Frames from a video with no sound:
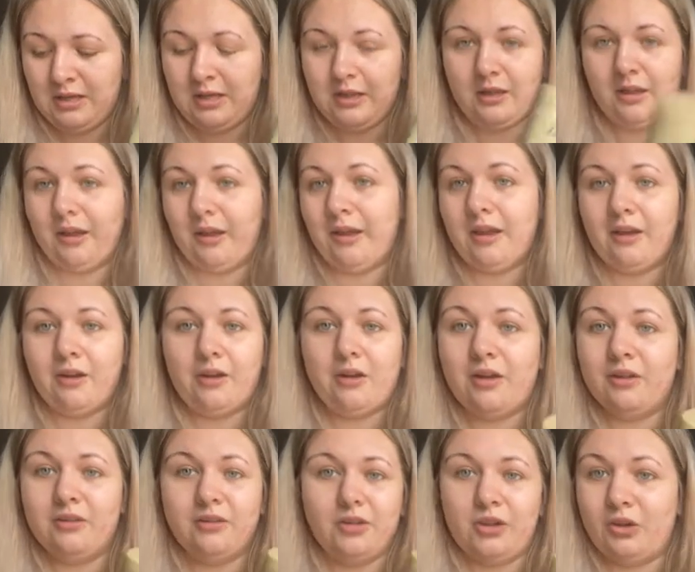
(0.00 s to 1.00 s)
Like I
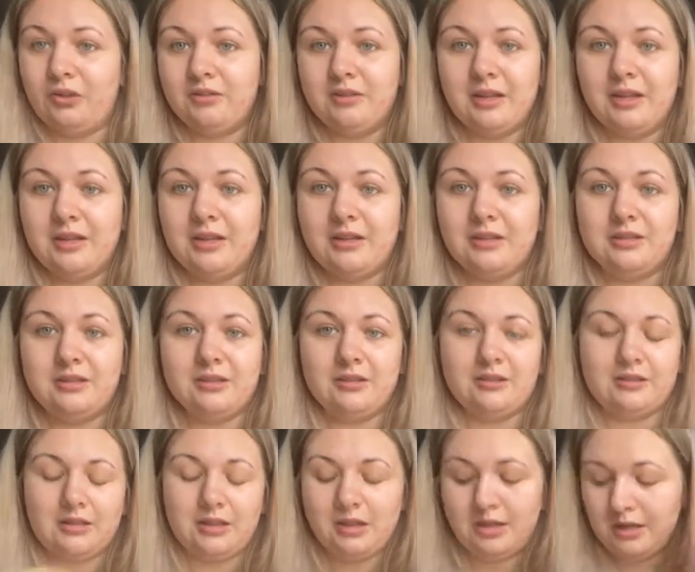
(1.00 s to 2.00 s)
can't use it. It
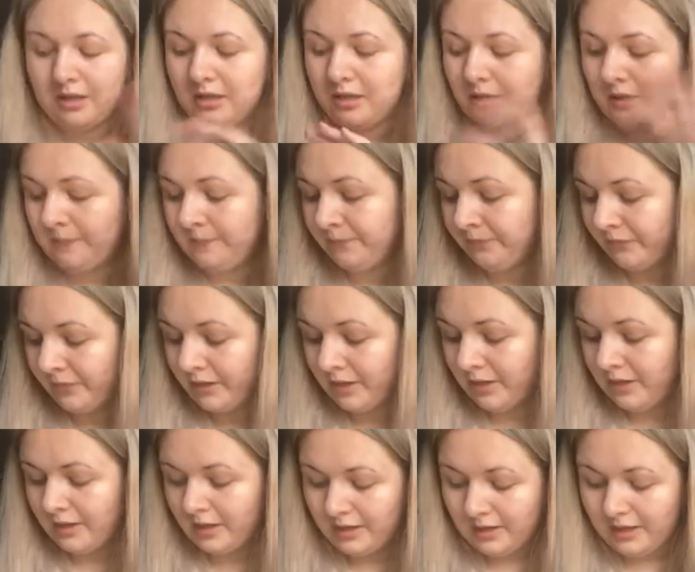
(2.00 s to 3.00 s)
just
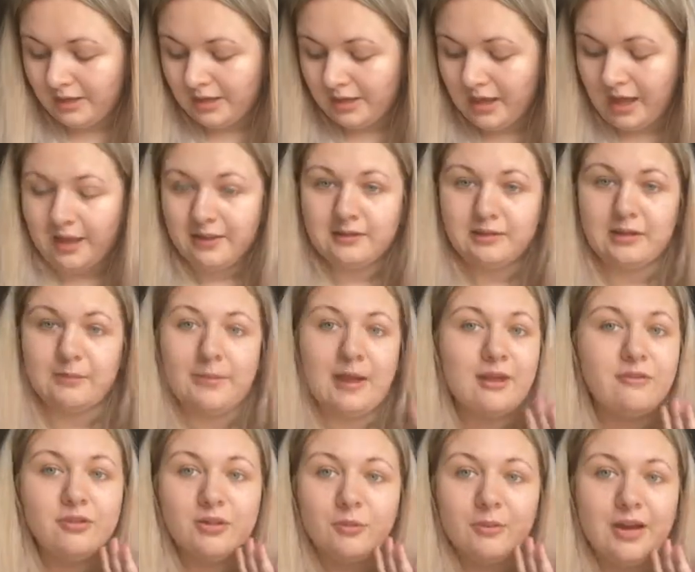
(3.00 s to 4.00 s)
ends up
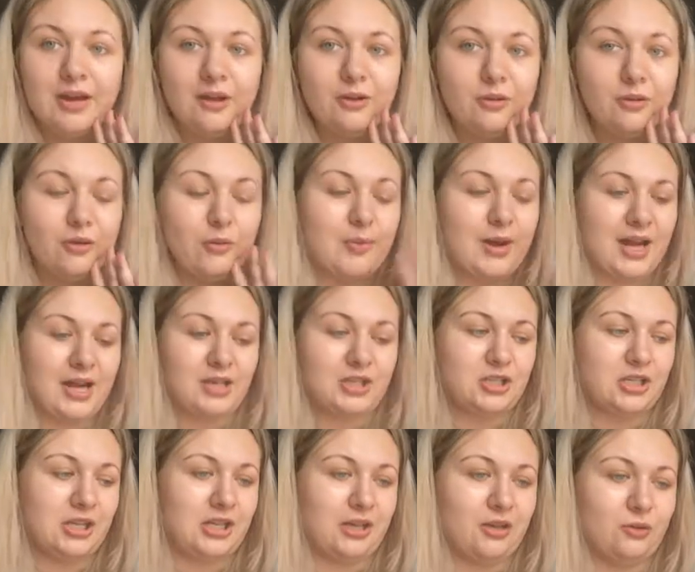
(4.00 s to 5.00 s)
everywhere or
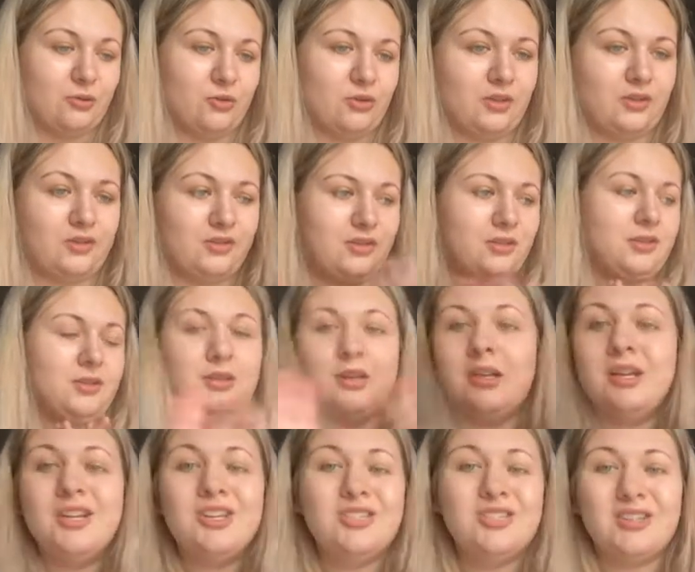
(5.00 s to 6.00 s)
patchy or just
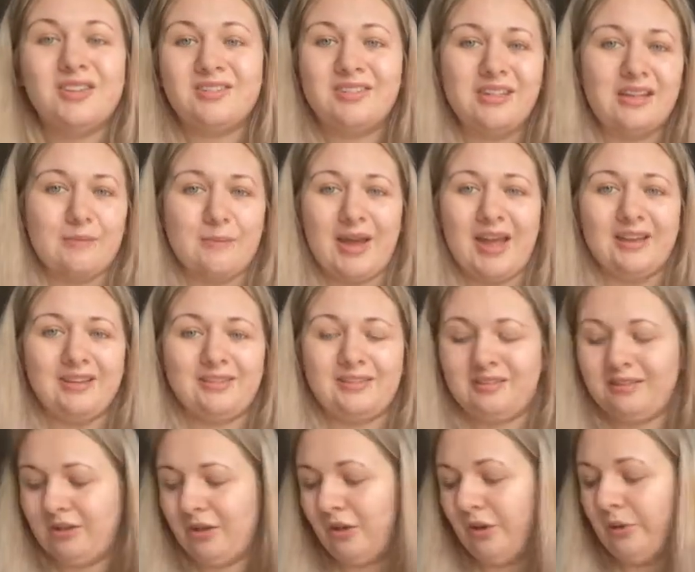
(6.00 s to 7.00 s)
just in a mess.
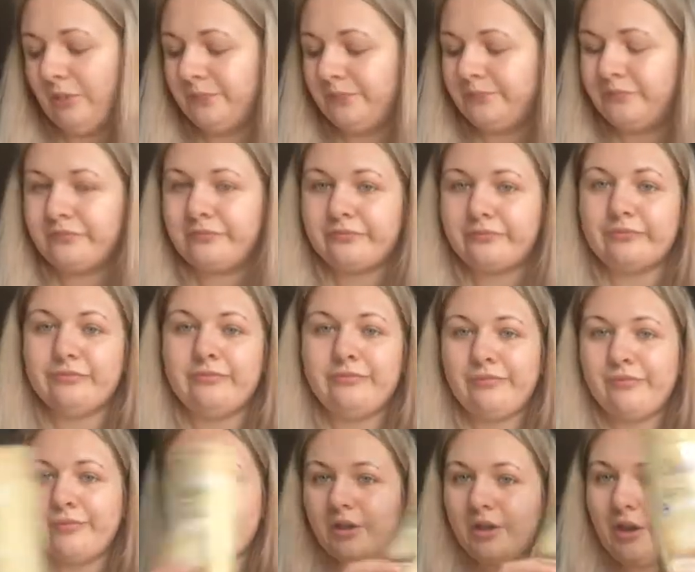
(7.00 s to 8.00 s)
So
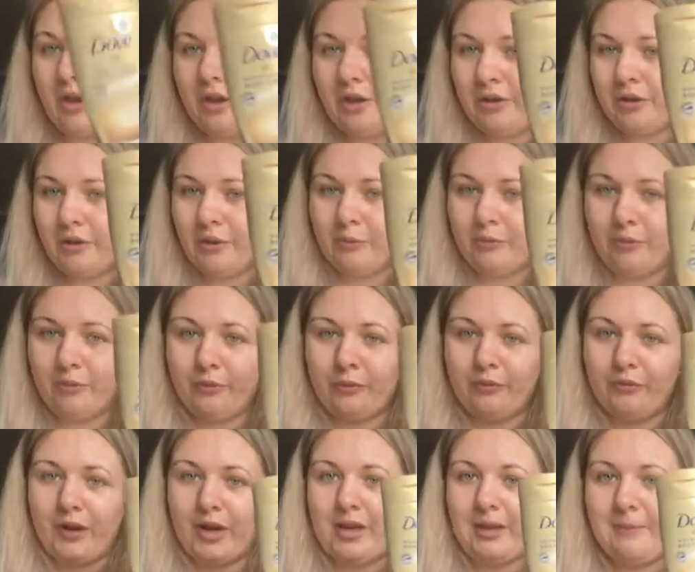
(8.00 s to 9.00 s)
I will
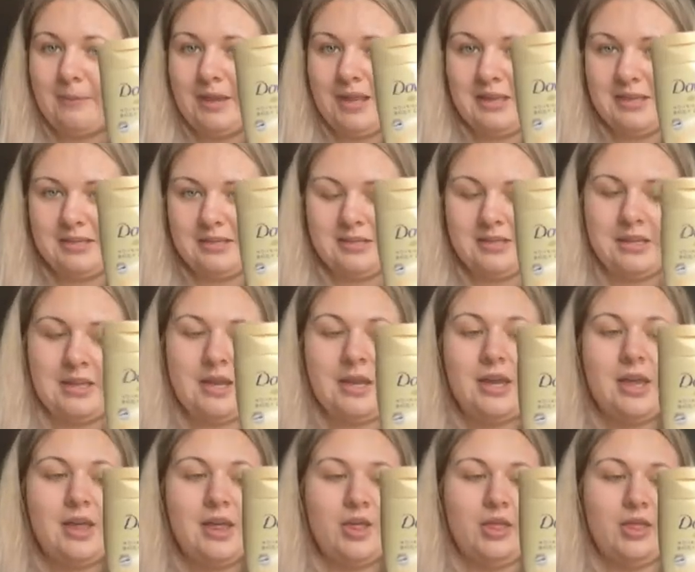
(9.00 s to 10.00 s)
recommend
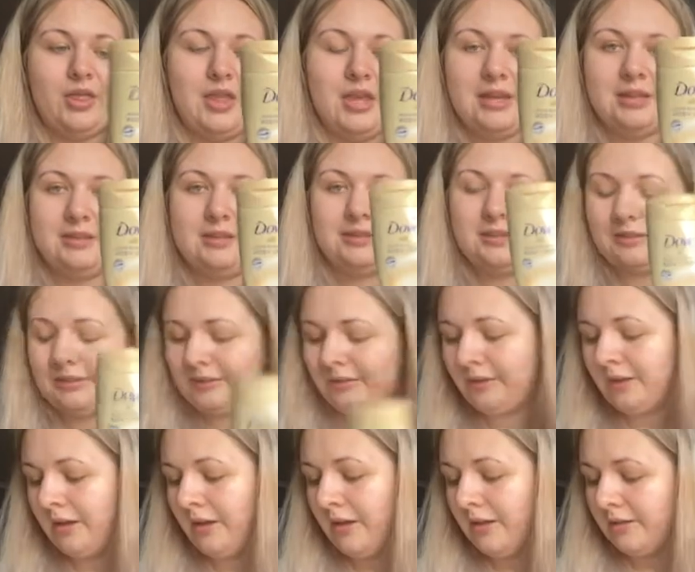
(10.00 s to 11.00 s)

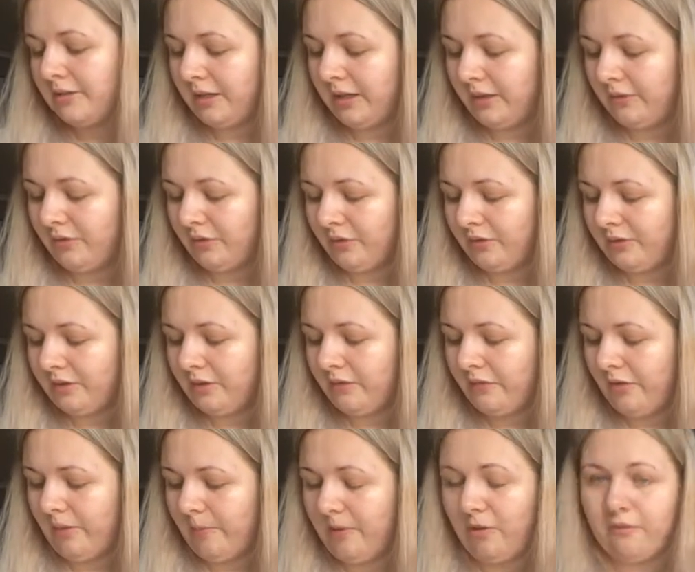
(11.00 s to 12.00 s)
this to give yourself
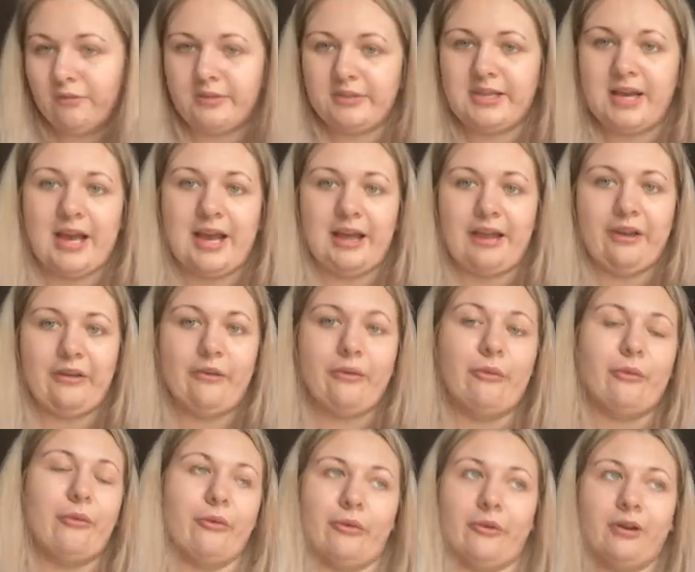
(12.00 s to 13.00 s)
a bit of a tan
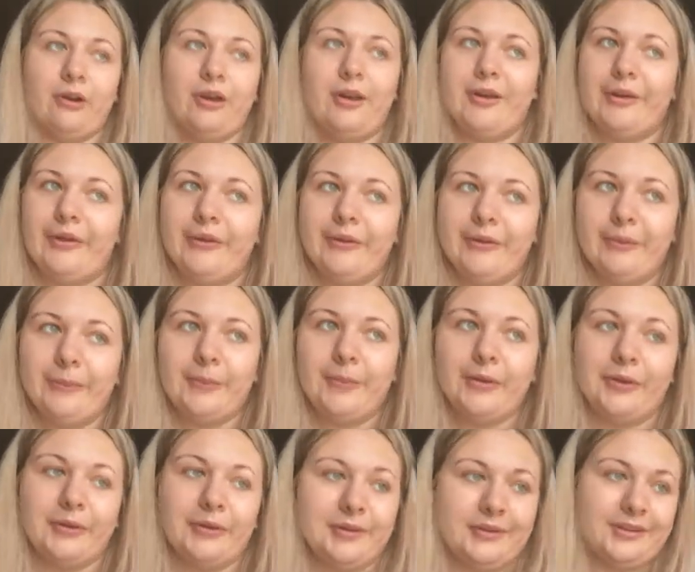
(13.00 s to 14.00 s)
or glow
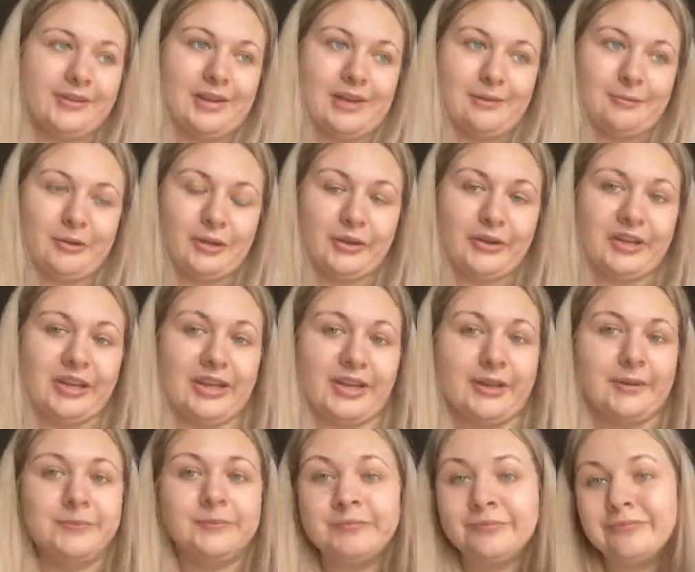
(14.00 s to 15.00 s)
because I'm looking